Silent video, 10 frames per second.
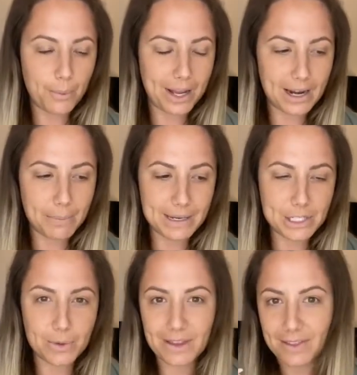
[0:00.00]
We're going to be
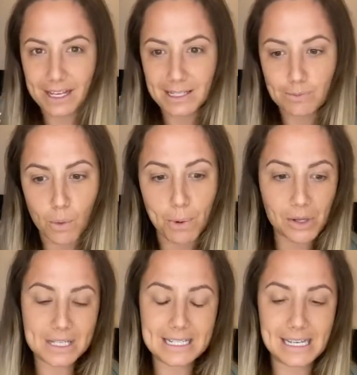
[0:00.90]
doing things more
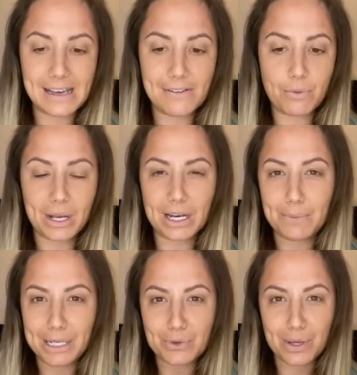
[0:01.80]
positive. We're going to
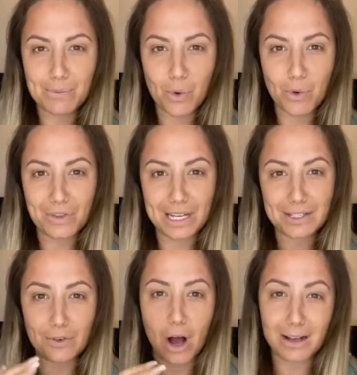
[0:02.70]
be doing more things
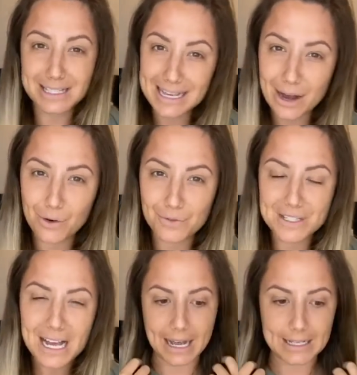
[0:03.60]
for ourselves
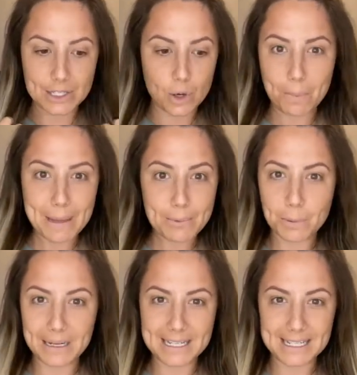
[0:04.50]
and stop people
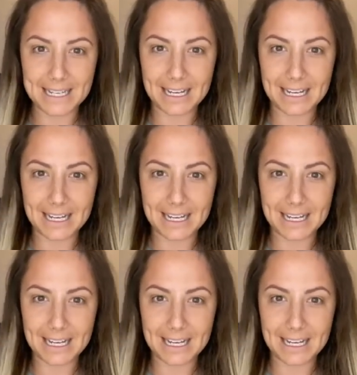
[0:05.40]
pleasing.